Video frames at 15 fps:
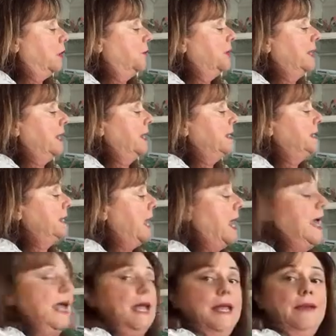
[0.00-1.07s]
Lowercase
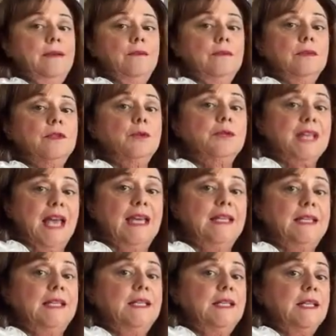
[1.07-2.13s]
a, so it's
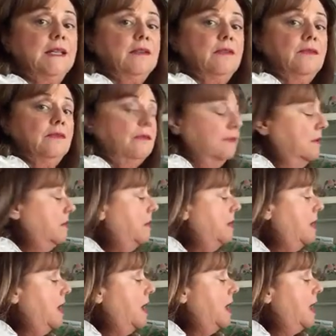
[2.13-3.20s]
A-D-D.
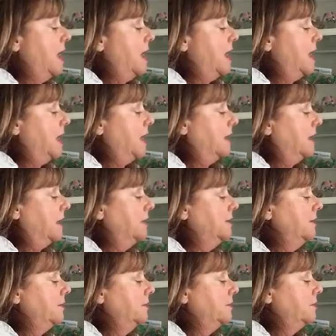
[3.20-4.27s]

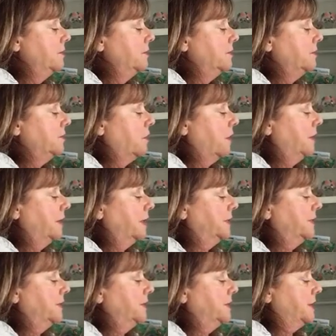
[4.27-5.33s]
A, starting
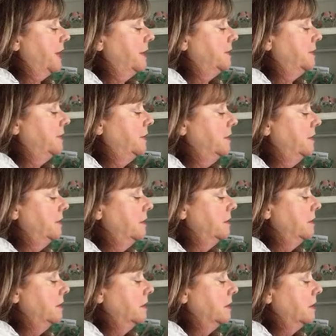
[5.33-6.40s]
at the center,
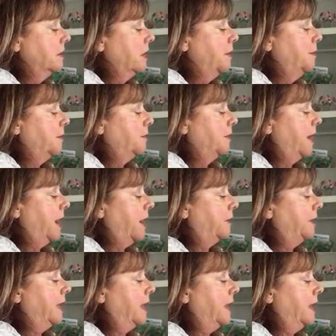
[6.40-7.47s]
come
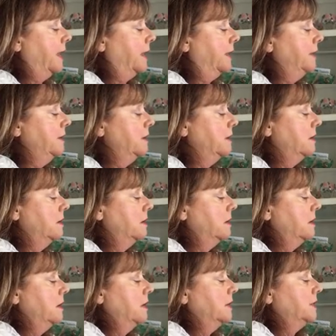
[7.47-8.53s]
around. A,
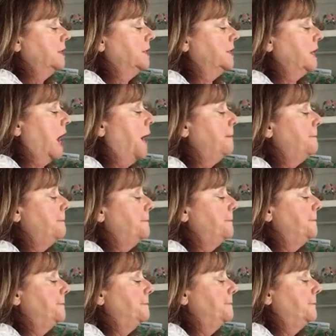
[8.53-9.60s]
stop,
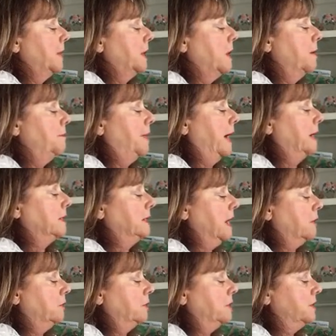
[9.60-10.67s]
come back
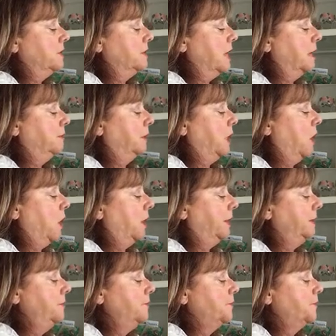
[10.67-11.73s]
down on the same
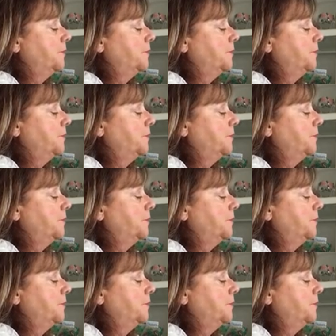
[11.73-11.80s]
line.